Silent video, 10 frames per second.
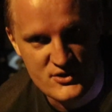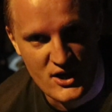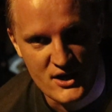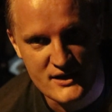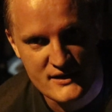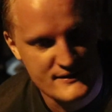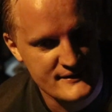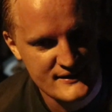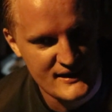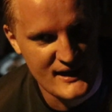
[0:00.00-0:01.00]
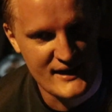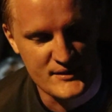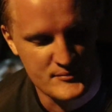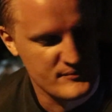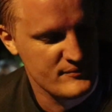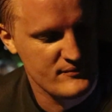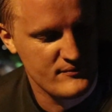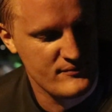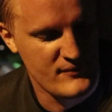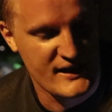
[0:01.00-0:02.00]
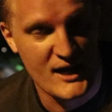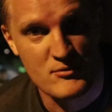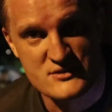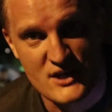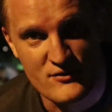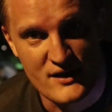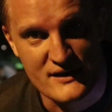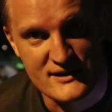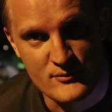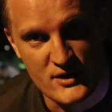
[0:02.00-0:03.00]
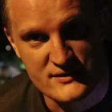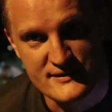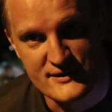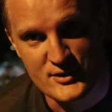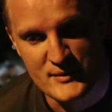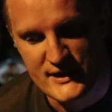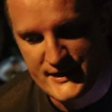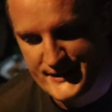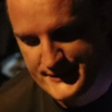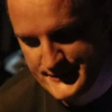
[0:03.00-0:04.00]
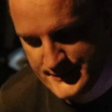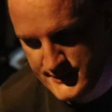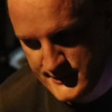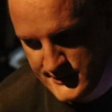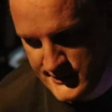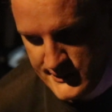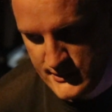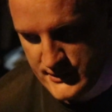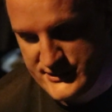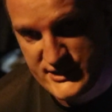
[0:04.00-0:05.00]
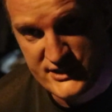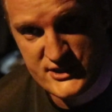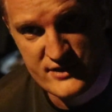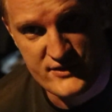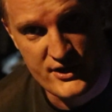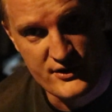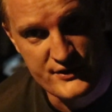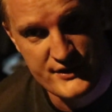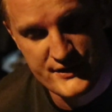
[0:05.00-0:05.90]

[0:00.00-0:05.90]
dark. And my camera's not reacting well to the humidity, which I should have known.